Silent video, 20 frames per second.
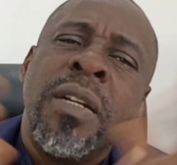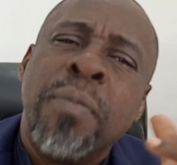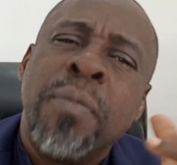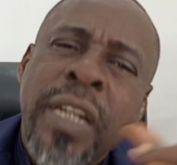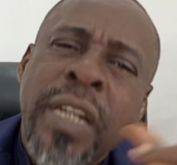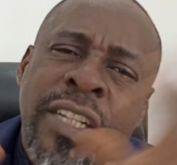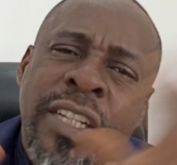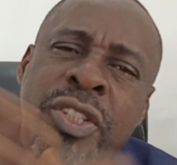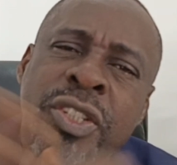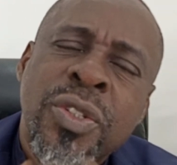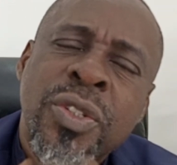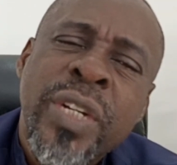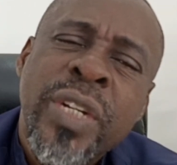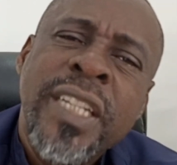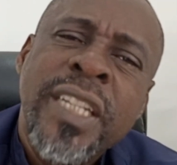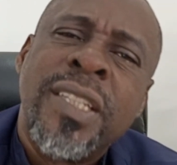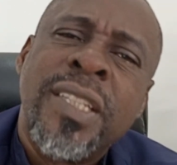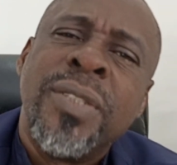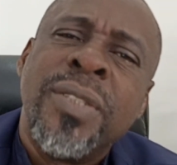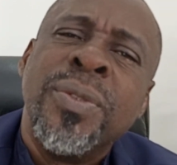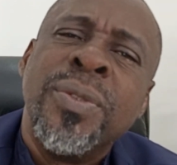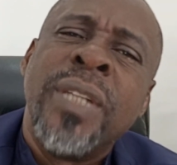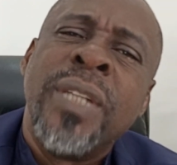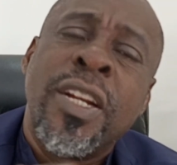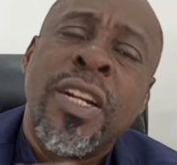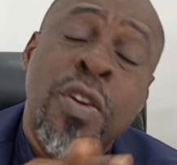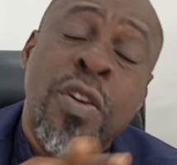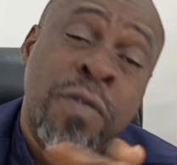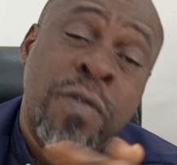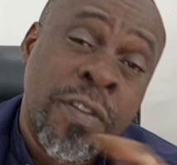Please read through
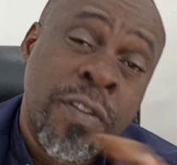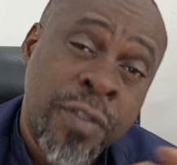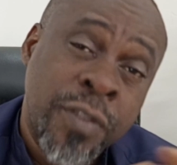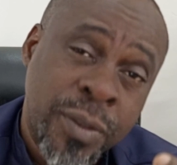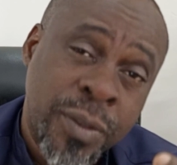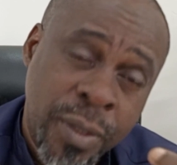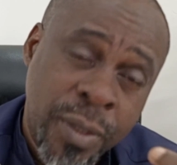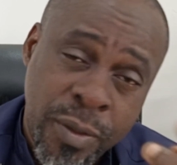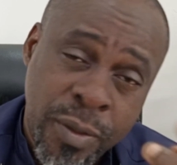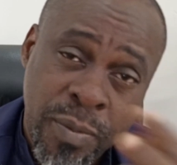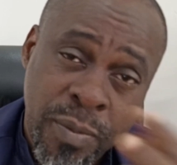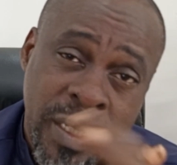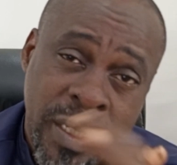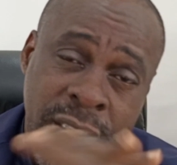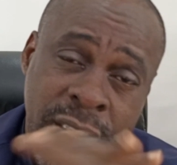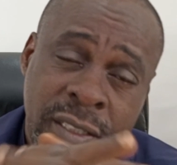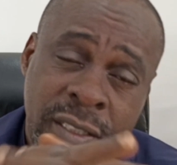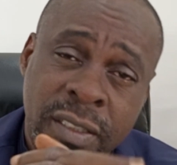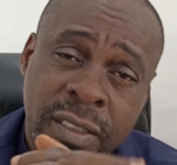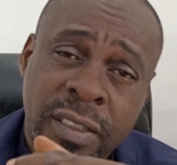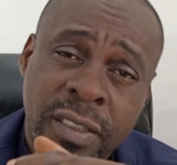that overview document